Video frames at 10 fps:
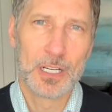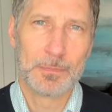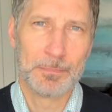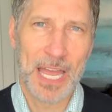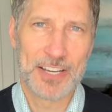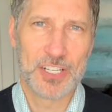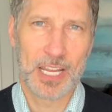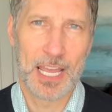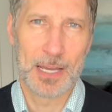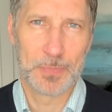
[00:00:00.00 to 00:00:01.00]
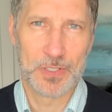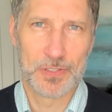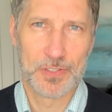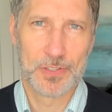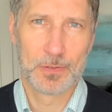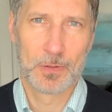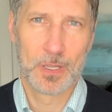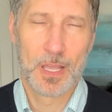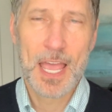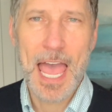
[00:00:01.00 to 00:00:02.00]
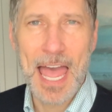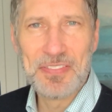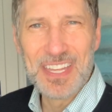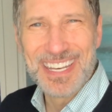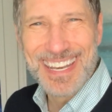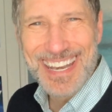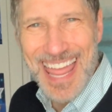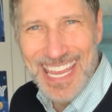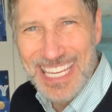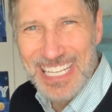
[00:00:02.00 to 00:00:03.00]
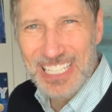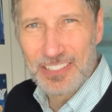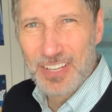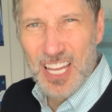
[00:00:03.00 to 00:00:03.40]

magic happens. And the negative,